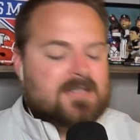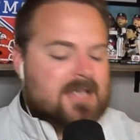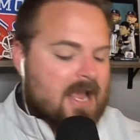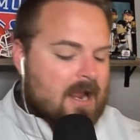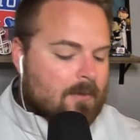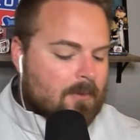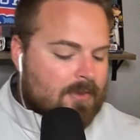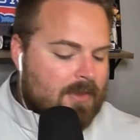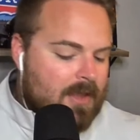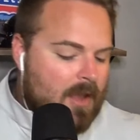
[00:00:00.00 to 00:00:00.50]

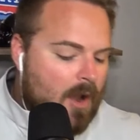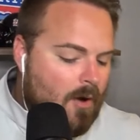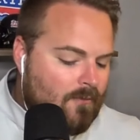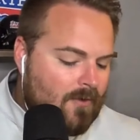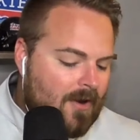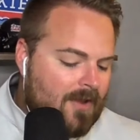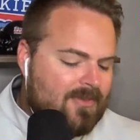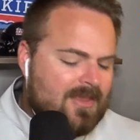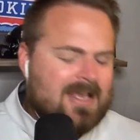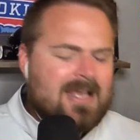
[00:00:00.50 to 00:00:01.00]
Hammer the over.
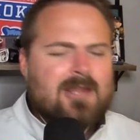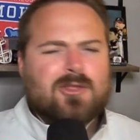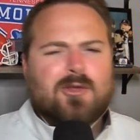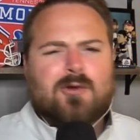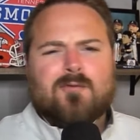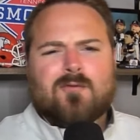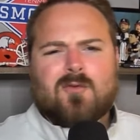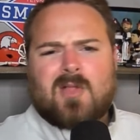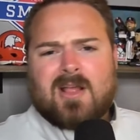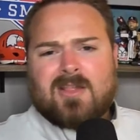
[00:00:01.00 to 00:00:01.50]
I think he threw
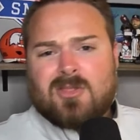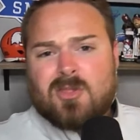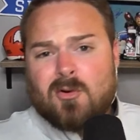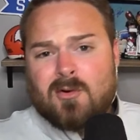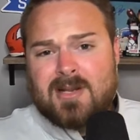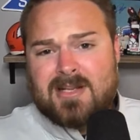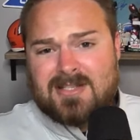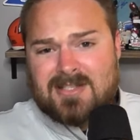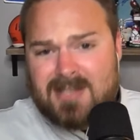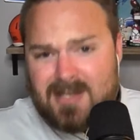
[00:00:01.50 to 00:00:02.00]
for like
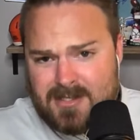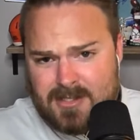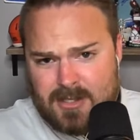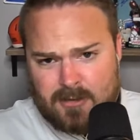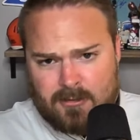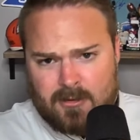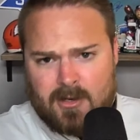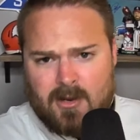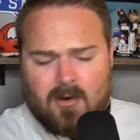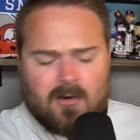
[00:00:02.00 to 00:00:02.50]

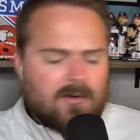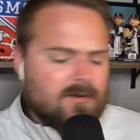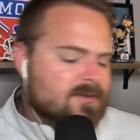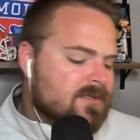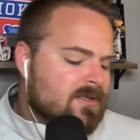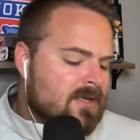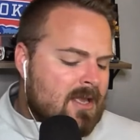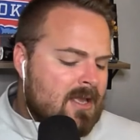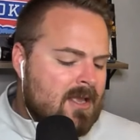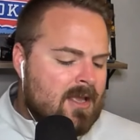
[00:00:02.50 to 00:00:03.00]
3,600 yards
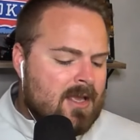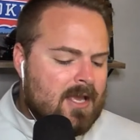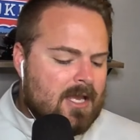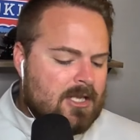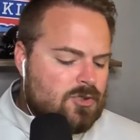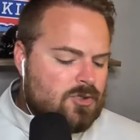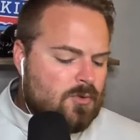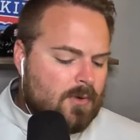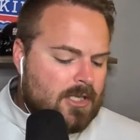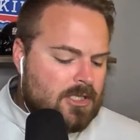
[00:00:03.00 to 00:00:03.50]
in
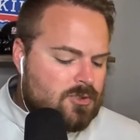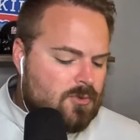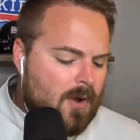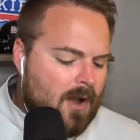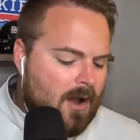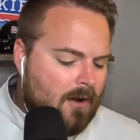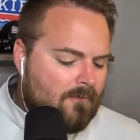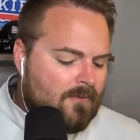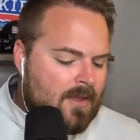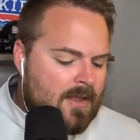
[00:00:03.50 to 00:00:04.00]

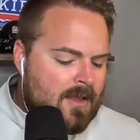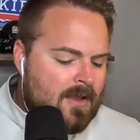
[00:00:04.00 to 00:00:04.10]
2012.